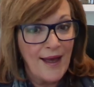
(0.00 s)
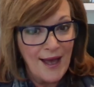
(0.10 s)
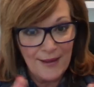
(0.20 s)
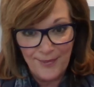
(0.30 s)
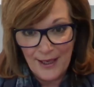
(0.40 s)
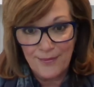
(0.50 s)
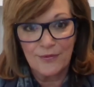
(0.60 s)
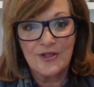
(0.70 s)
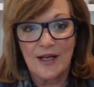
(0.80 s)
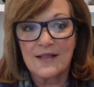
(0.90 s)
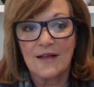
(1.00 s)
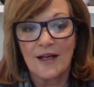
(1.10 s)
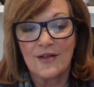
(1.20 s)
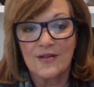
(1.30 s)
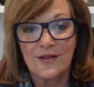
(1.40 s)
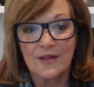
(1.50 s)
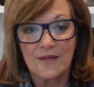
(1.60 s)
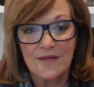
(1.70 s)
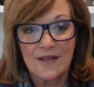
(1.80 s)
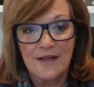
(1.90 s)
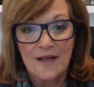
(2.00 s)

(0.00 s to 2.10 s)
and people just like yourselves.